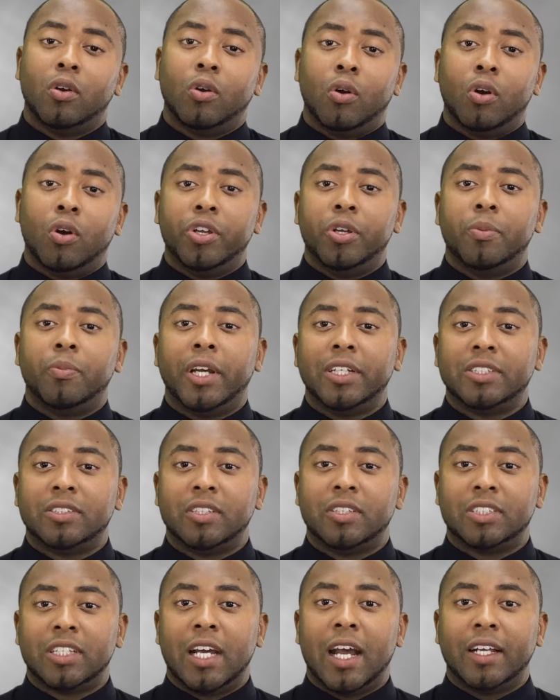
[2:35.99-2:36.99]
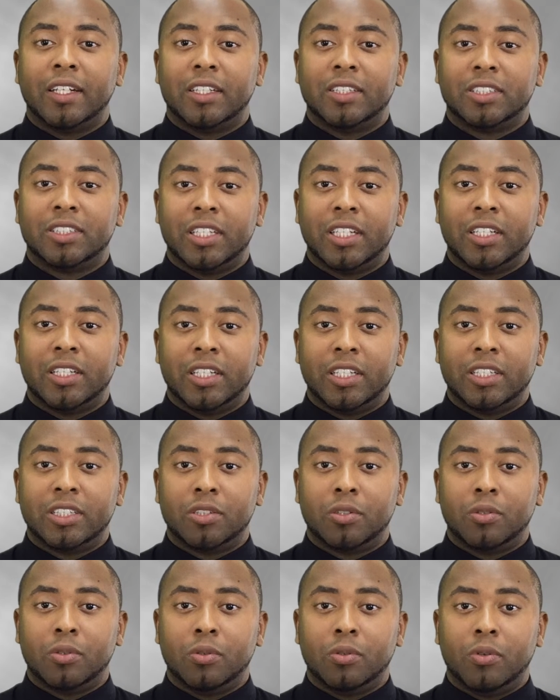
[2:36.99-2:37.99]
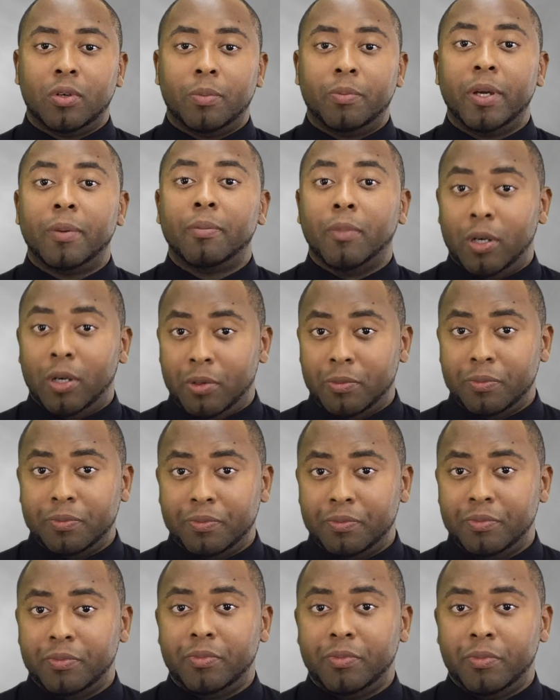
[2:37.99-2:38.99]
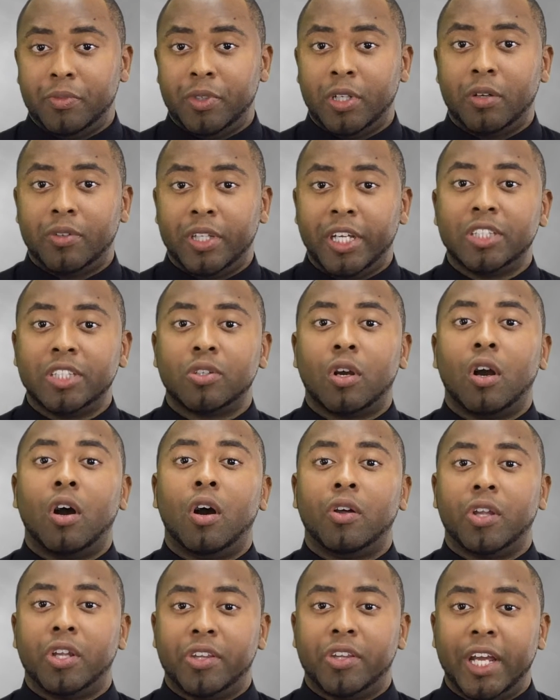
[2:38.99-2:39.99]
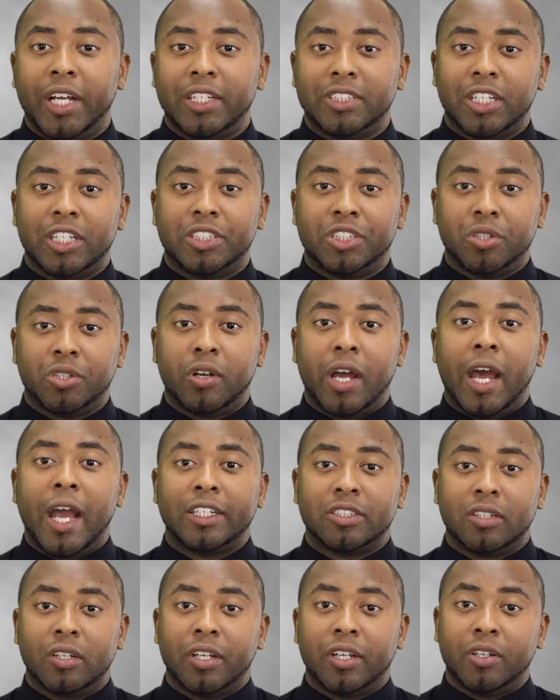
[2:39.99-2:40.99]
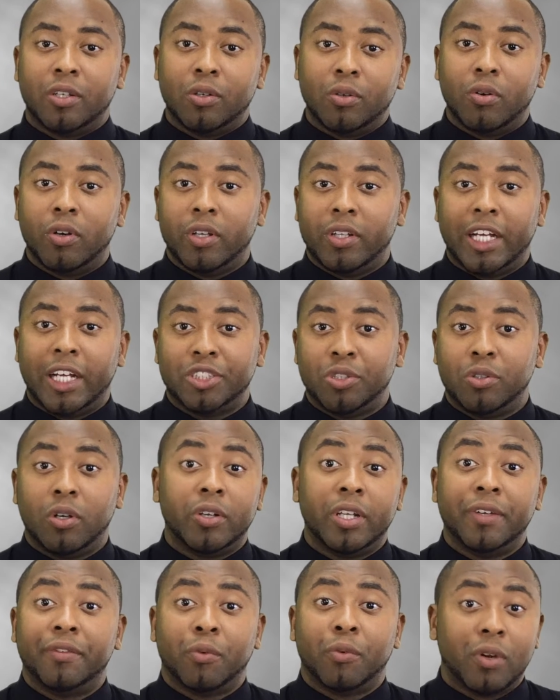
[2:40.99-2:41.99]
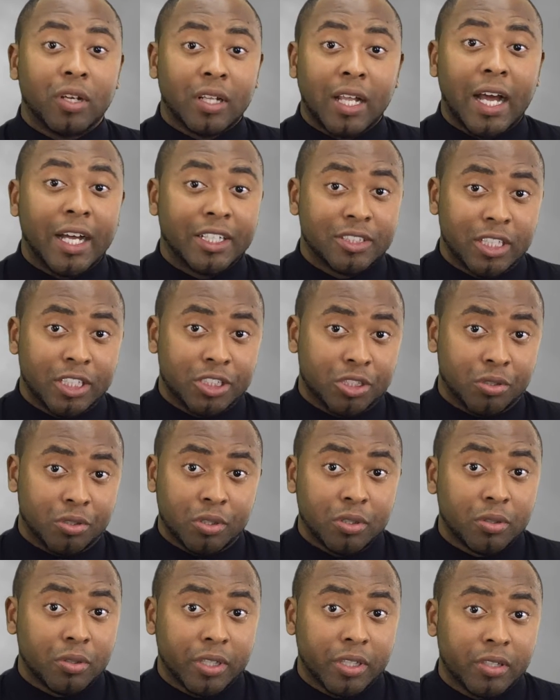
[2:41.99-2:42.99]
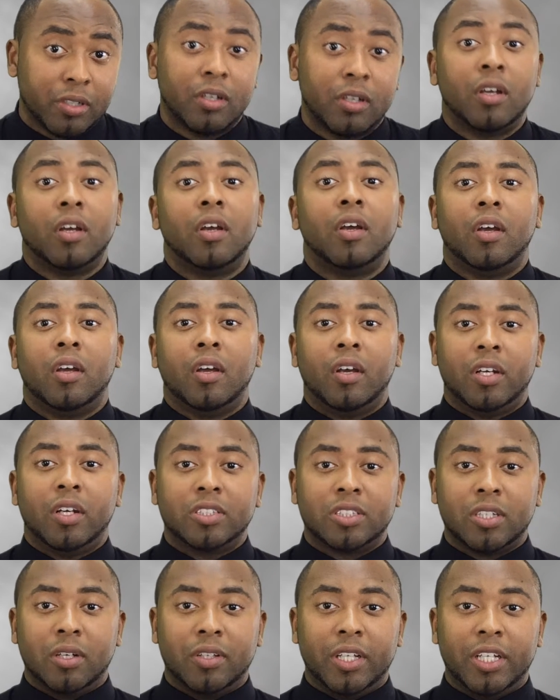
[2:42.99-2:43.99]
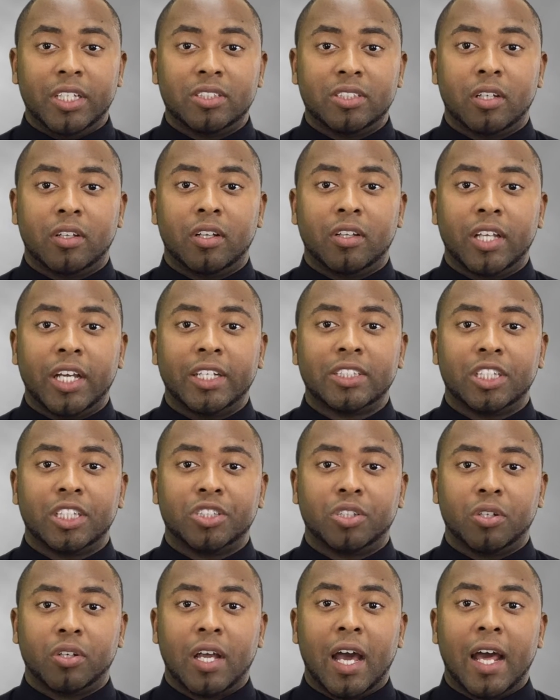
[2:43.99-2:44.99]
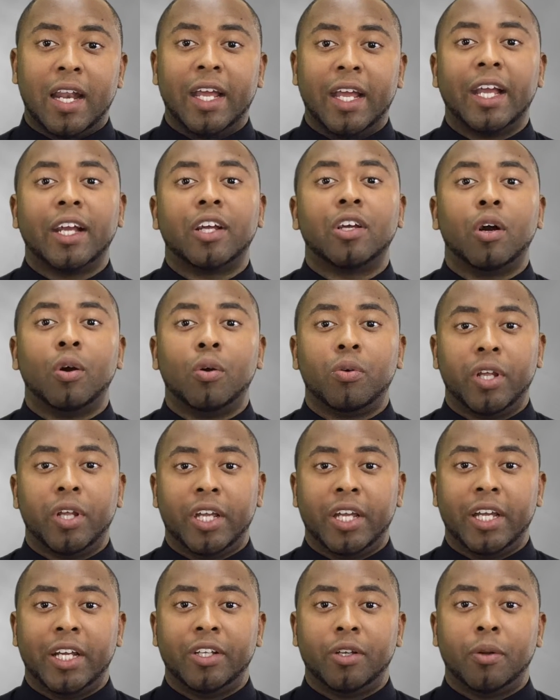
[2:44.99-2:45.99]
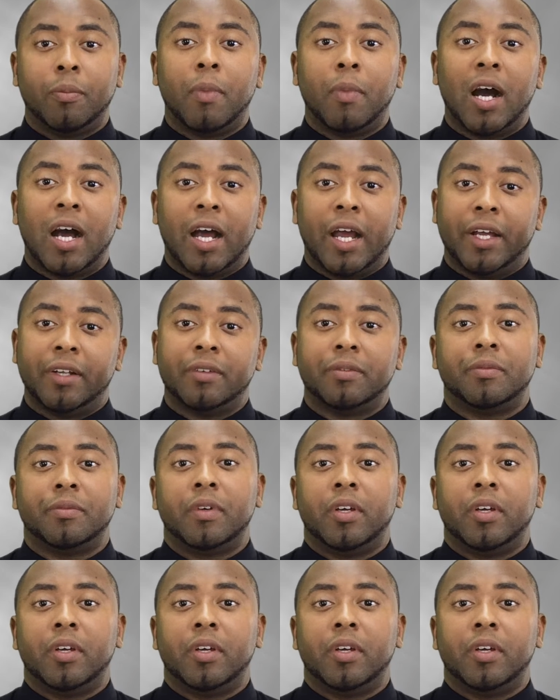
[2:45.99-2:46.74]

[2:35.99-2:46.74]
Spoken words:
or you may decide to send this through a memo. These are all the things that you're actually doing that you don't even realize that you're doing. So these are the things that you're kind of encoding in your mind.